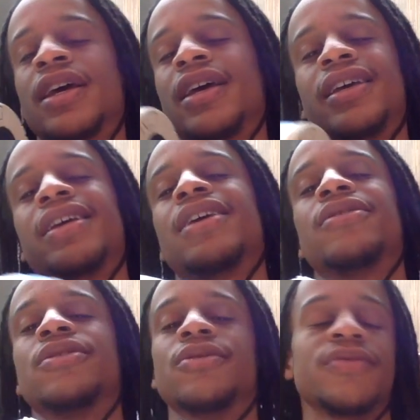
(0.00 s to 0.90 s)
And I
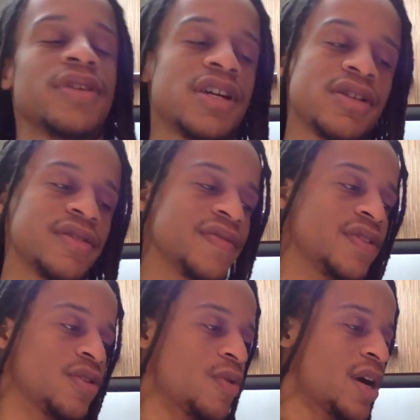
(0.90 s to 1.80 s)
don't even
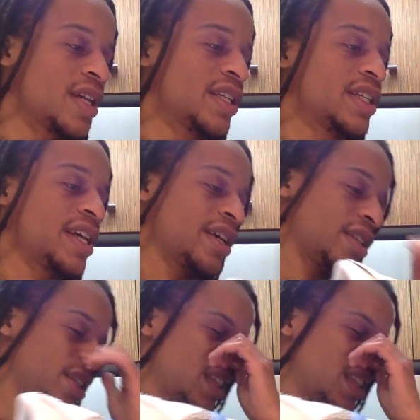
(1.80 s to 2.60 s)
know why I did that.